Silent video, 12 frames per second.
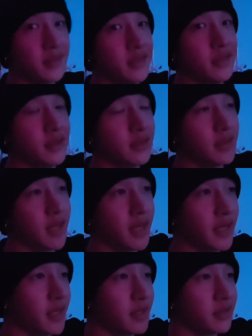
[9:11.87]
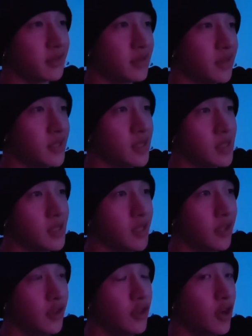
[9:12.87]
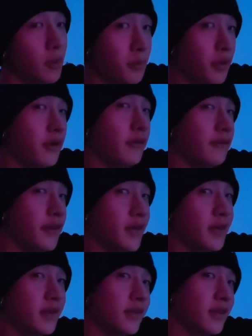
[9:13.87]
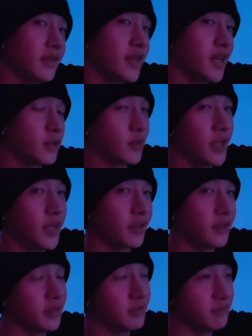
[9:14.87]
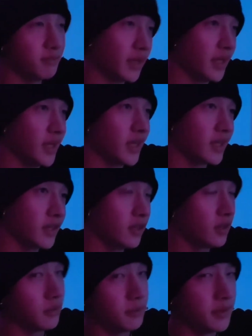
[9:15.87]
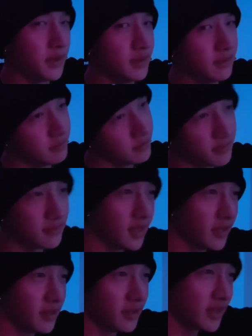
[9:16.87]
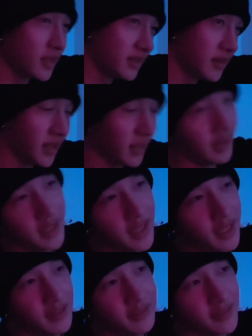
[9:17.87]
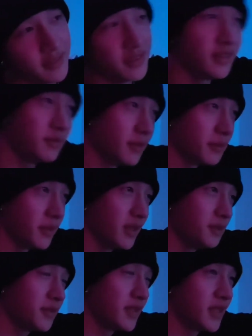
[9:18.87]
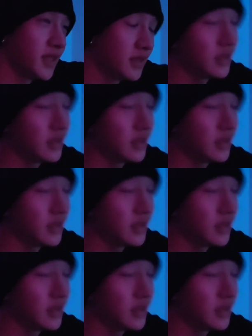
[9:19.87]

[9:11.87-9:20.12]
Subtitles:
is, I guess, not perfect, that's why it could be like, oh, but I don't think he's singing live, it might be lip sync.